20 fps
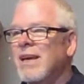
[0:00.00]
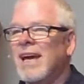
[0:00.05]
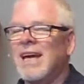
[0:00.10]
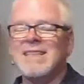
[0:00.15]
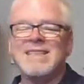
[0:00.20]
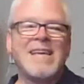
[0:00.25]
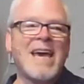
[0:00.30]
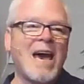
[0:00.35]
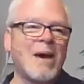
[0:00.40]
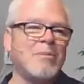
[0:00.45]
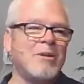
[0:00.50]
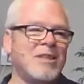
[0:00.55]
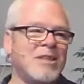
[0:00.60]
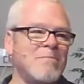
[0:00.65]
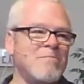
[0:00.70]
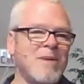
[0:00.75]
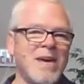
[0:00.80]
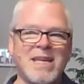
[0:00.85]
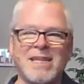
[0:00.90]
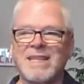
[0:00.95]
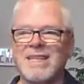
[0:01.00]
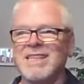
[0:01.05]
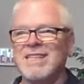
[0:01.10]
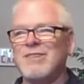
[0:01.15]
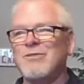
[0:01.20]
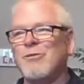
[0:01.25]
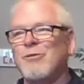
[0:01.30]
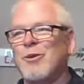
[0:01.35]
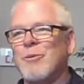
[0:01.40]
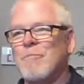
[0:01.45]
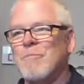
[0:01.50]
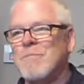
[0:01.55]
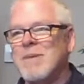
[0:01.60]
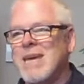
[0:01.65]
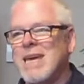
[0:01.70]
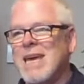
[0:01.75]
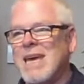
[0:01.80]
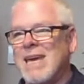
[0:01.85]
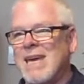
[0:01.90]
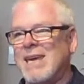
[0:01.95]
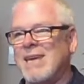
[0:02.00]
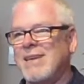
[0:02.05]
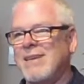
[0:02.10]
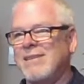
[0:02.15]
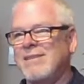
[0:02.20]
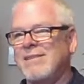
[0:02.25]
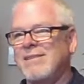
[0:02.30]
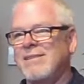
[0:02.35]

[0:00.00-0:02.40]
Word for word: And Tabitha made this for me.